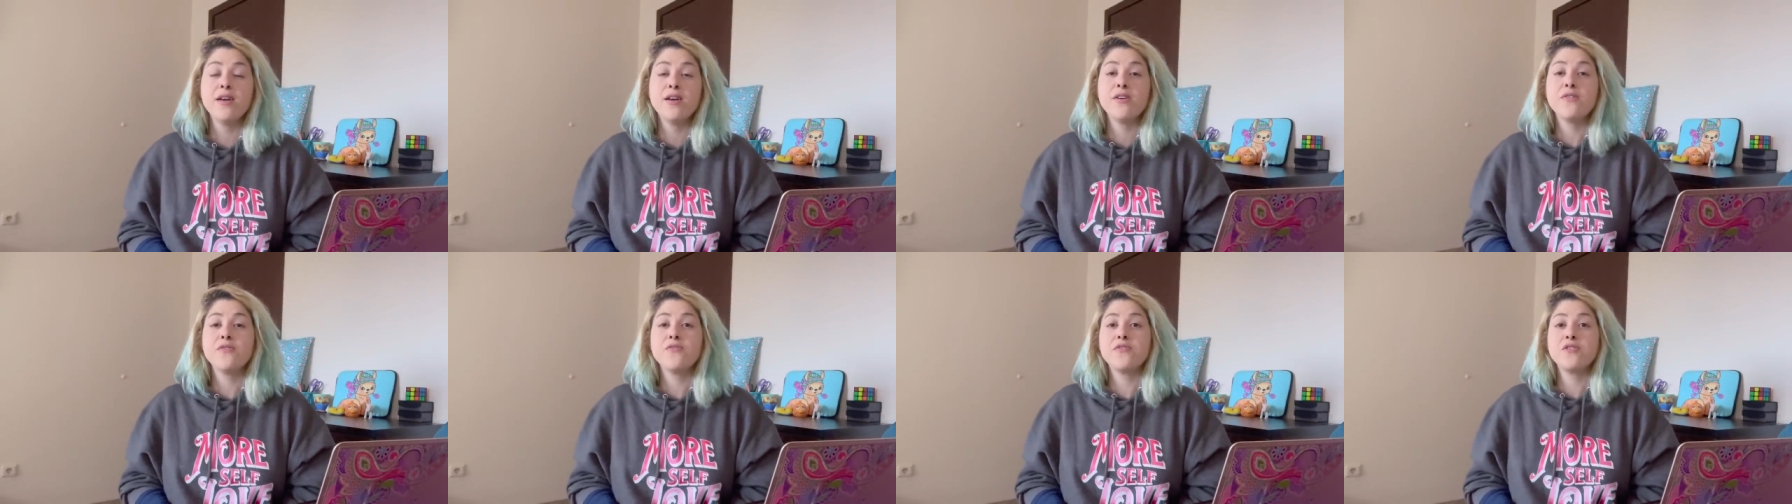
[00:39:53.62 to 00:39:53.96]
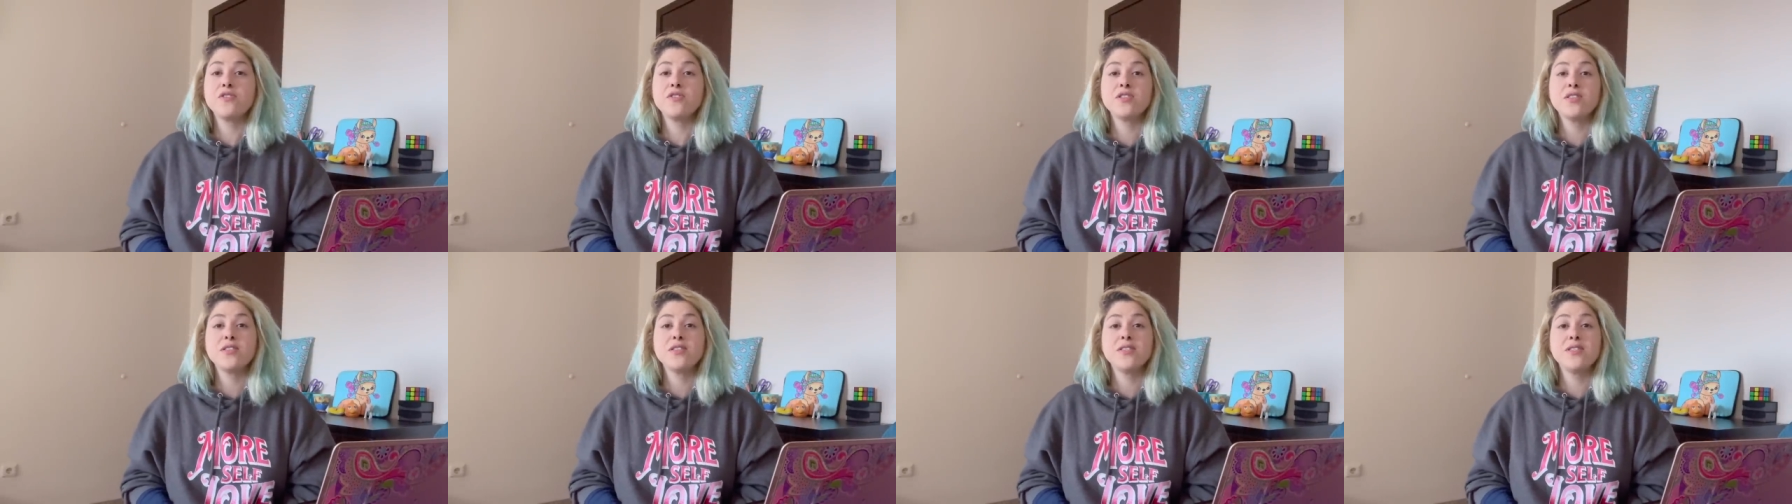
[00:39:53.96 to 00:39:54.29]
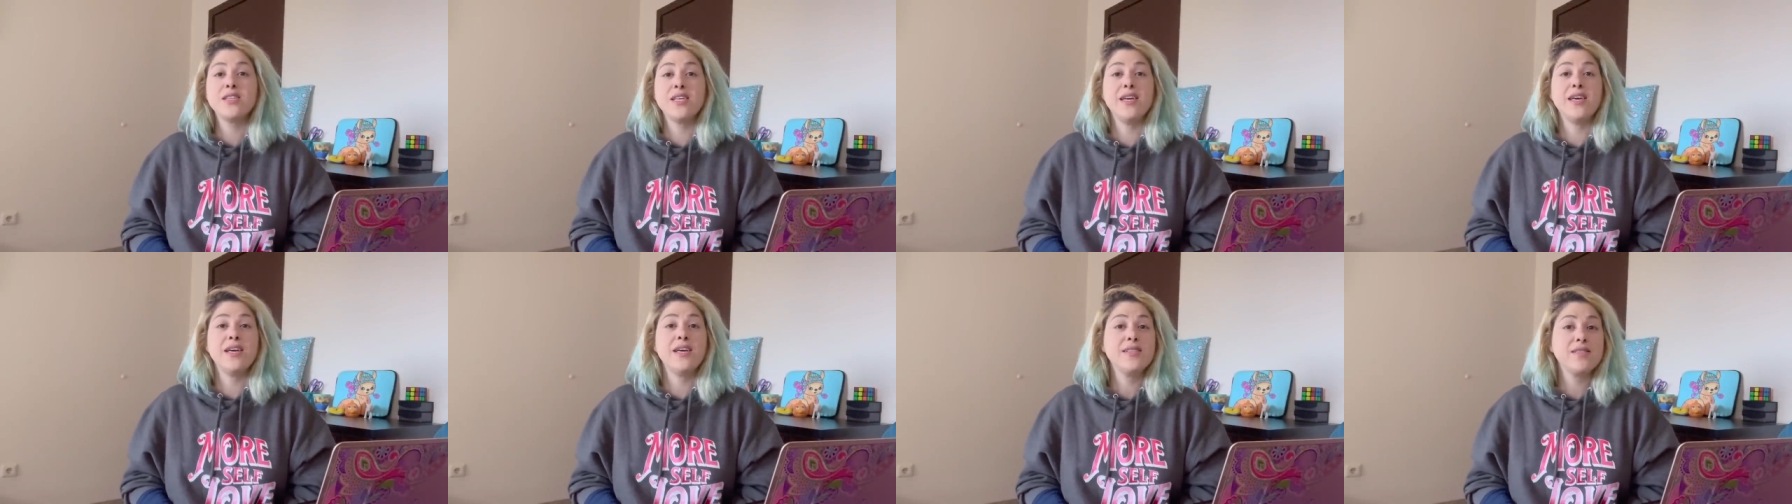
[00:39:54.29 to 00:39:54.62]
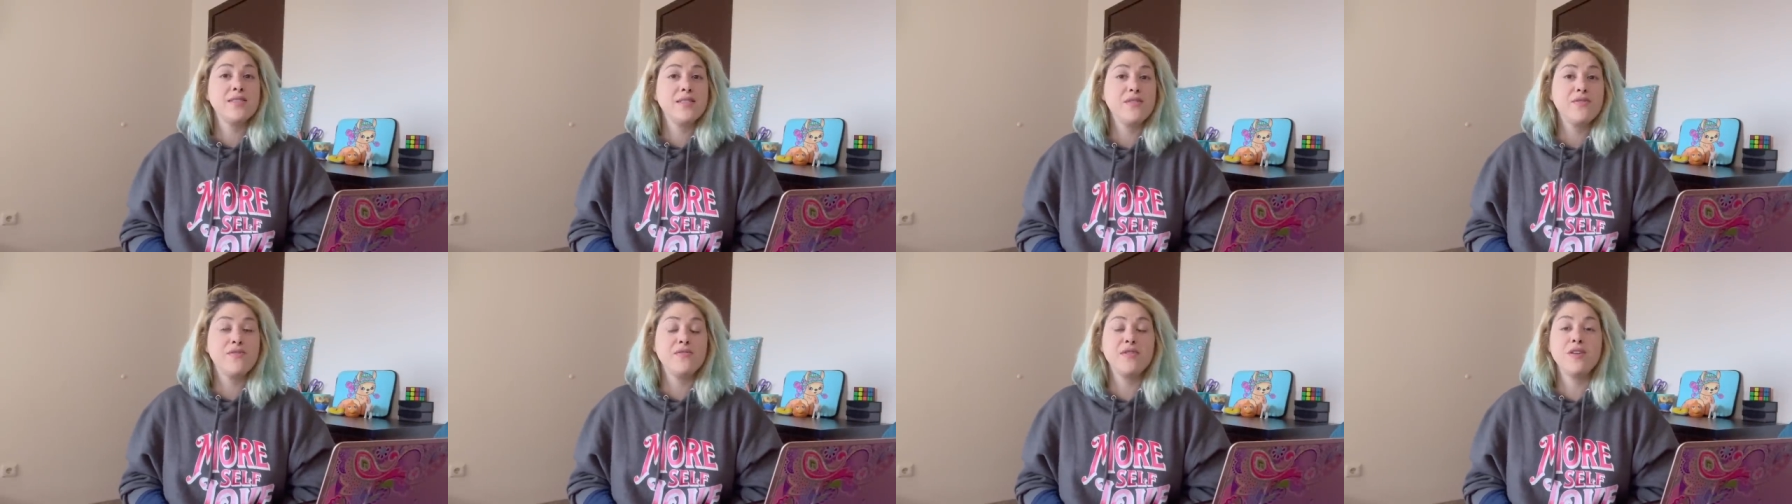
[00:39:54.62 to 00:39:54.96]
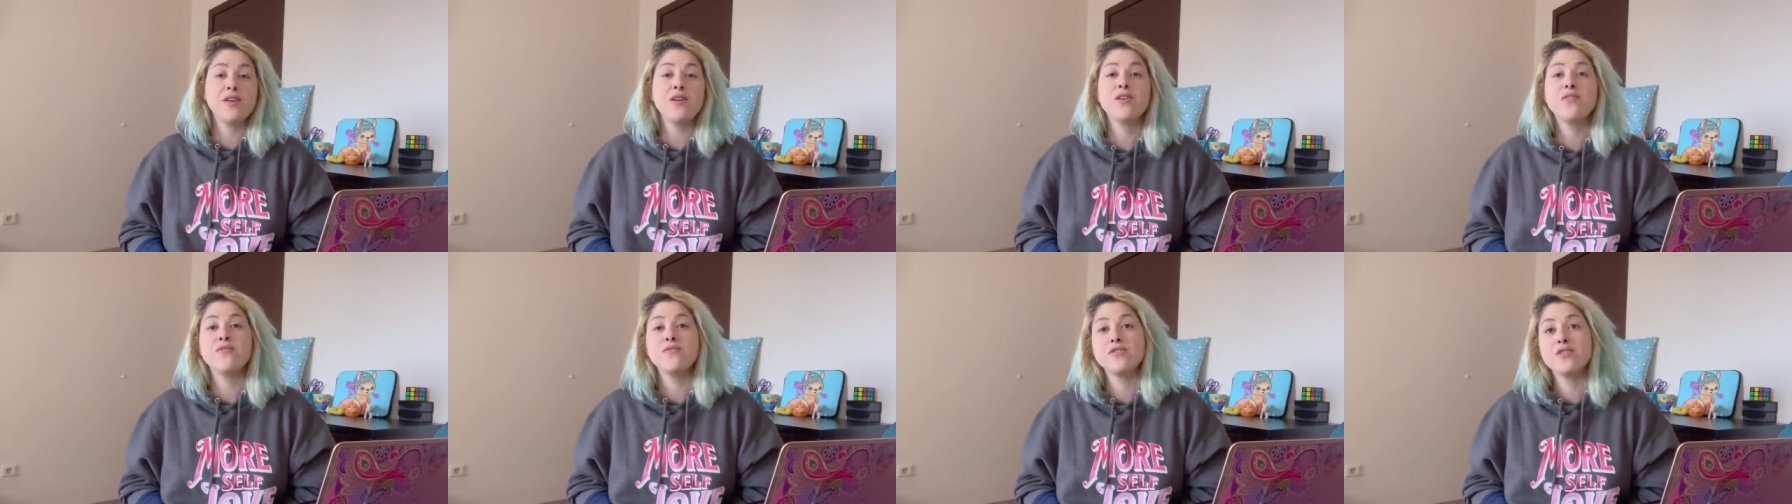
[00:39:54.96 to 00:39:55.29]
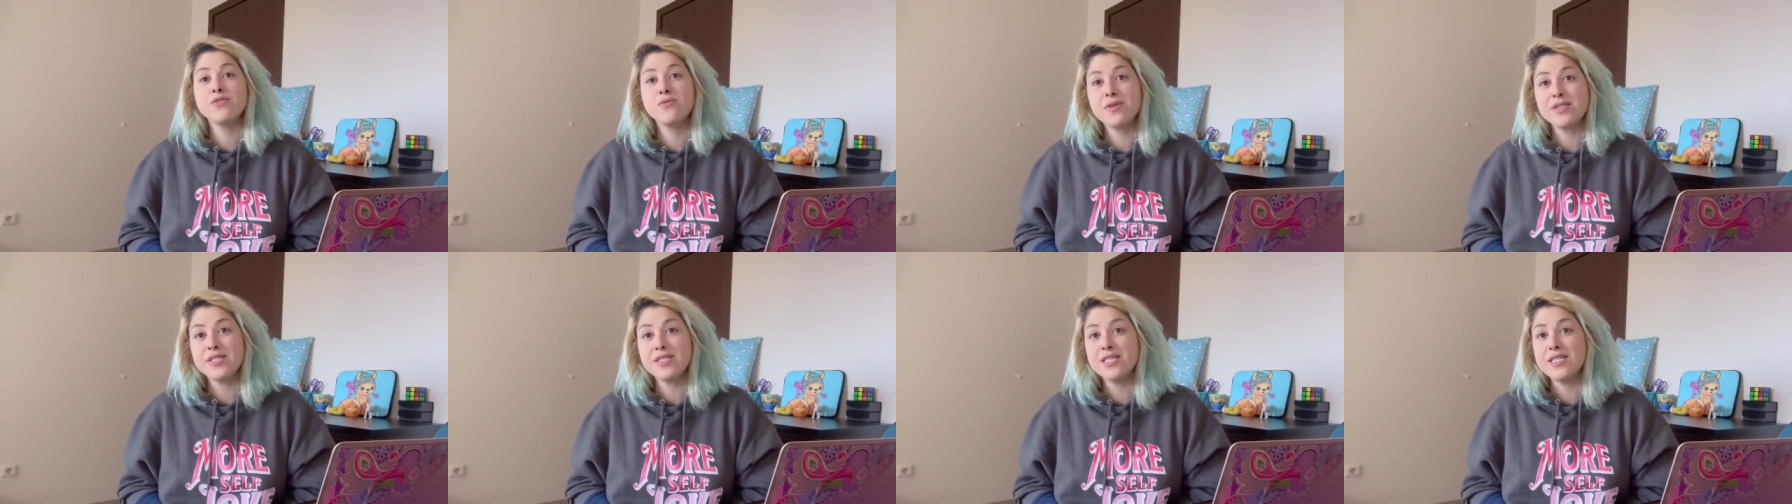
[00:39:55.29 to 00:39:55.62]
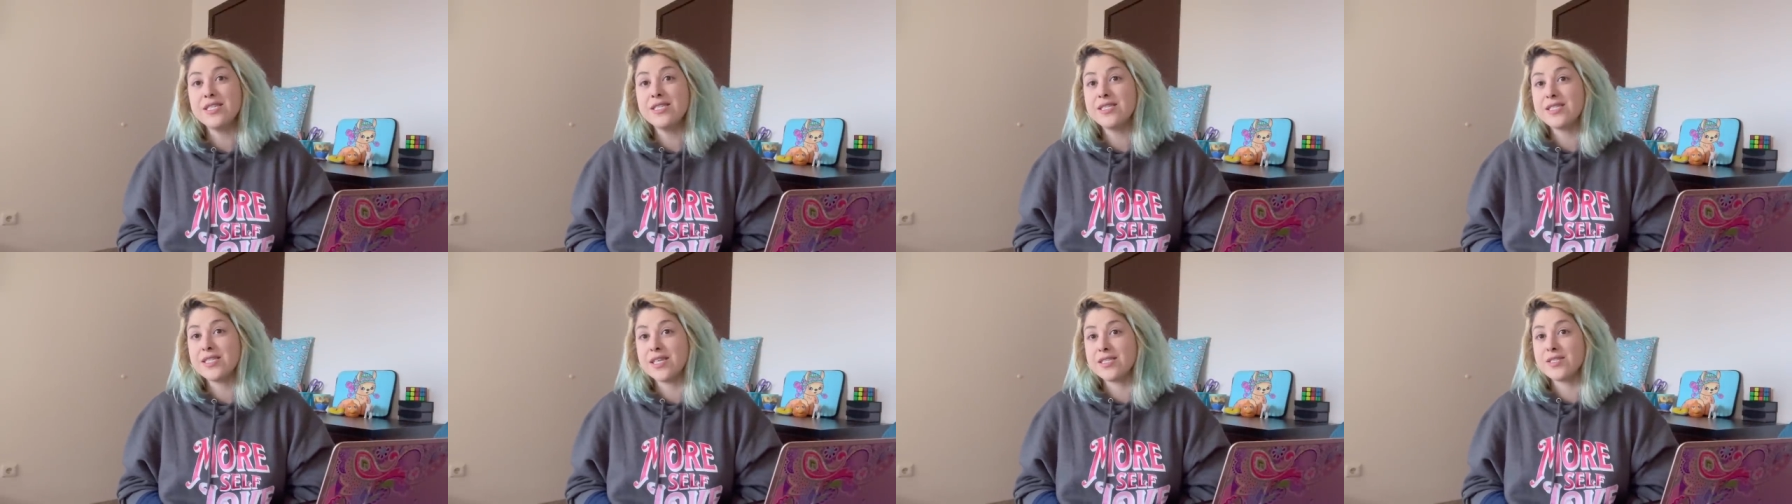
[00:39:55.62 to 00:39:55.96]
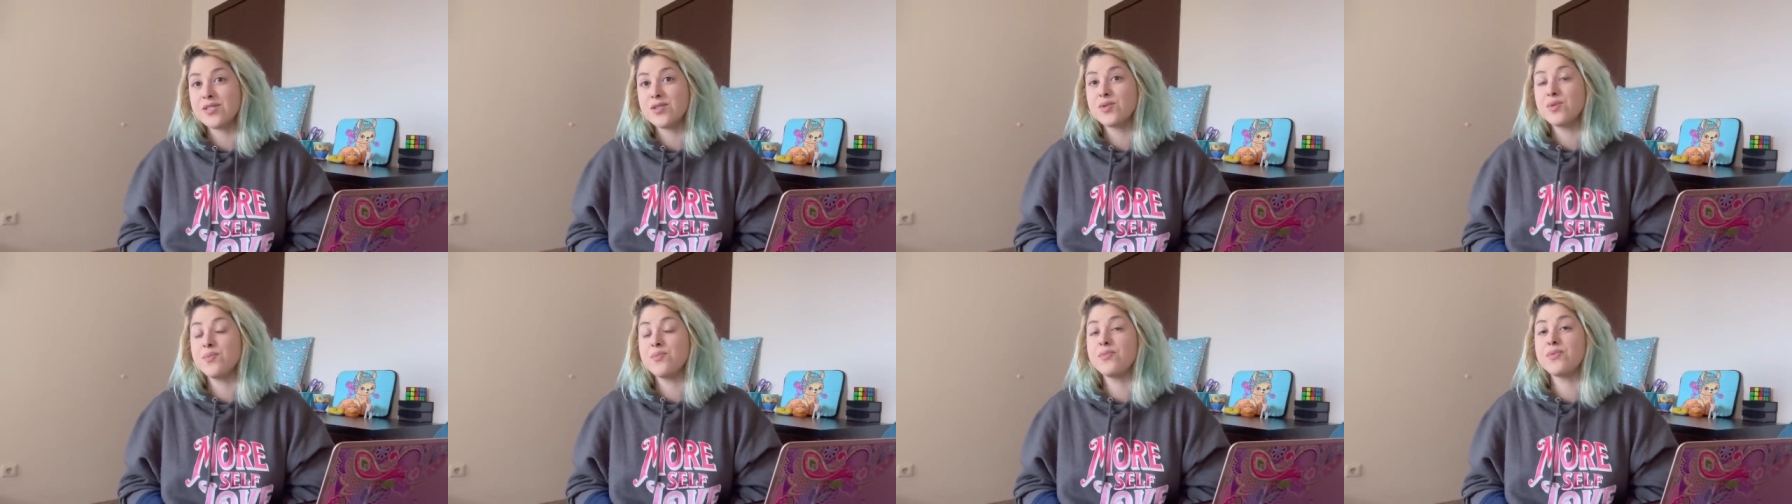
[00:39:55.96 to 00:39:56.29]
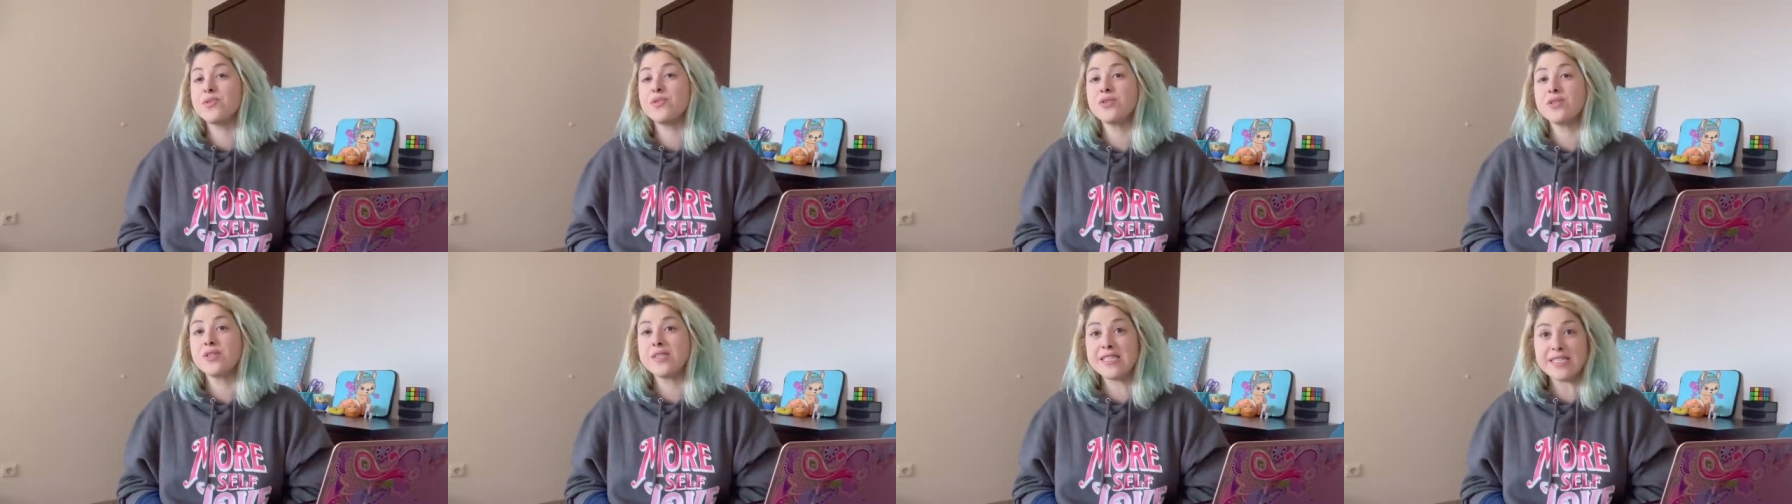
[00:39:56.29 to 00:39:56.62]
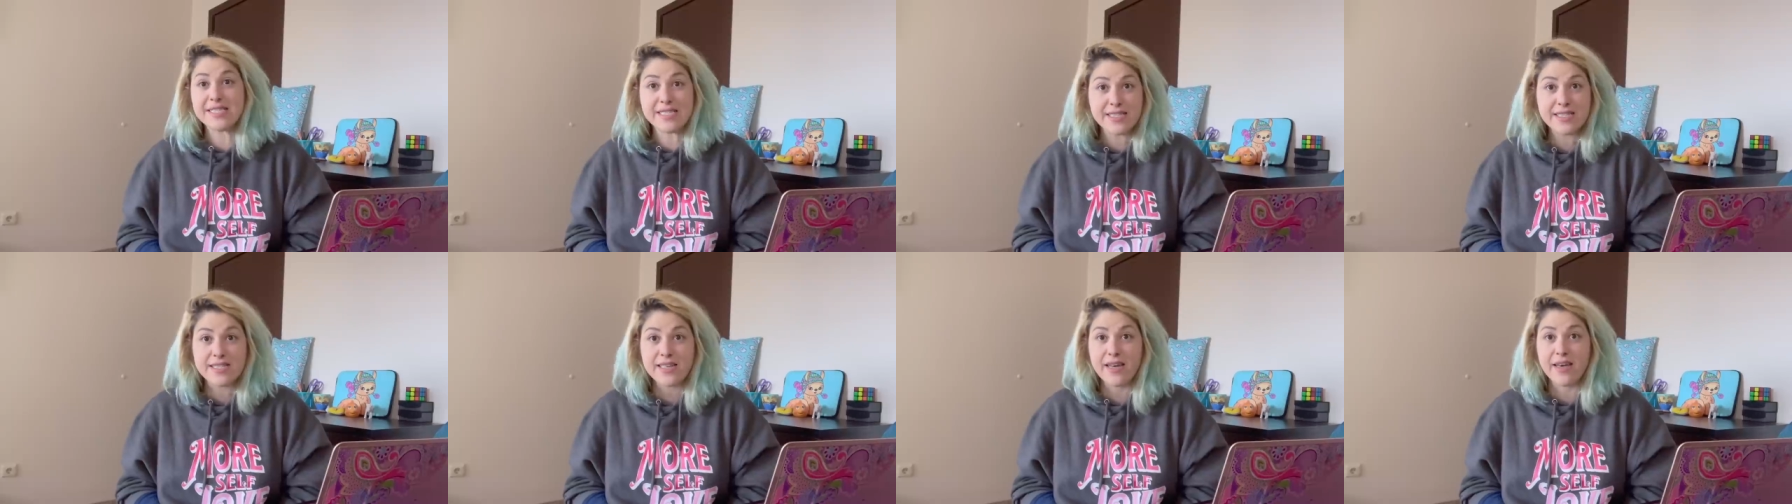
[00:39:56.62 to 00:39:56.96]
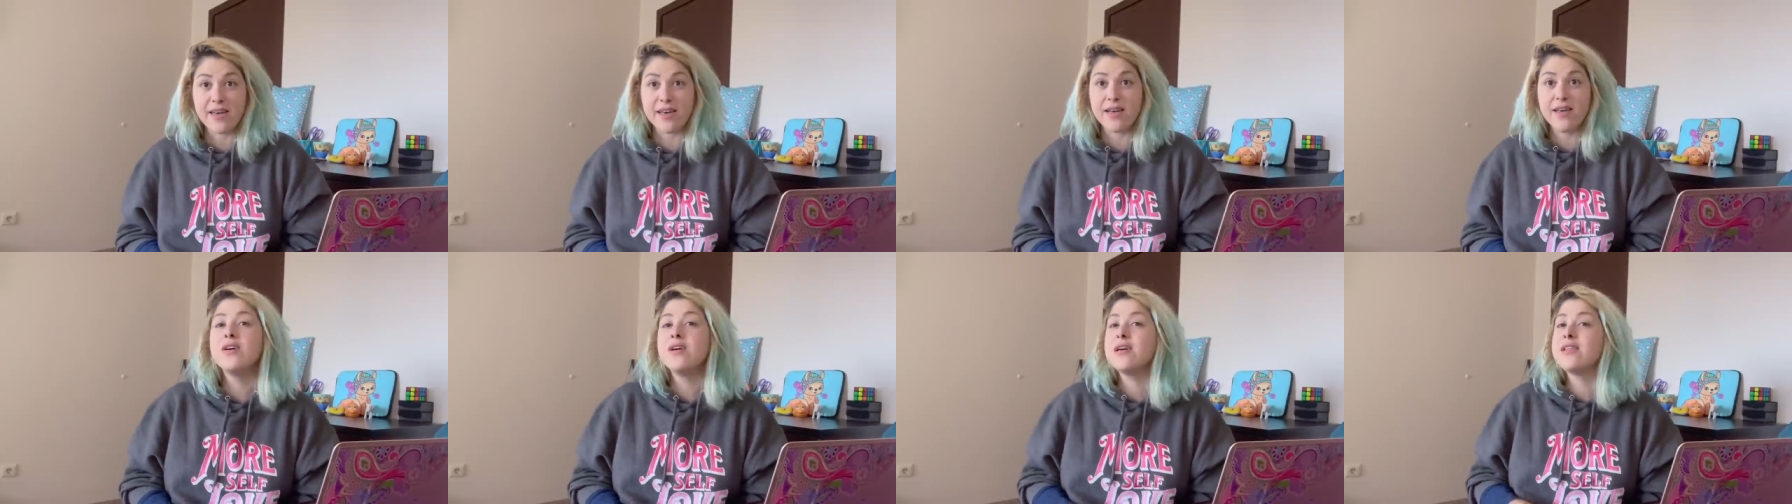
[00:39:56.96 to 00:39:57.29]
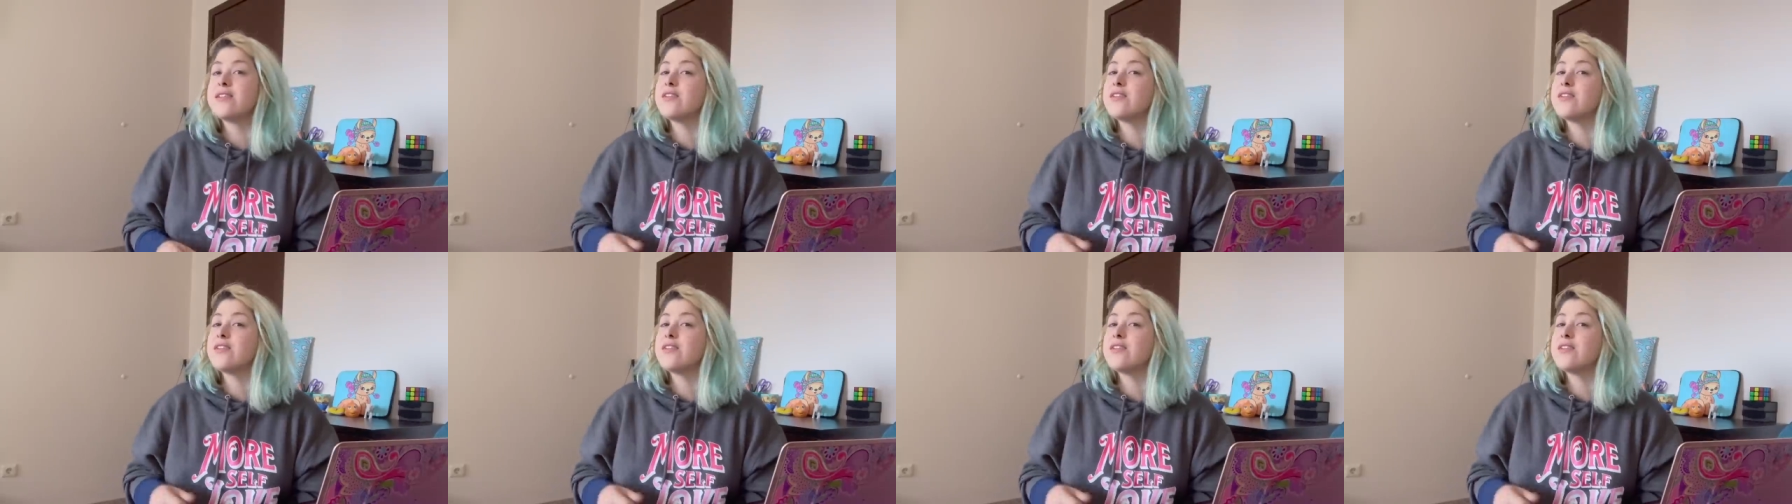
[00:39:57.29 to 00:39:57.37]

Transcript: versus the Etsy fee of twenty cents per listing.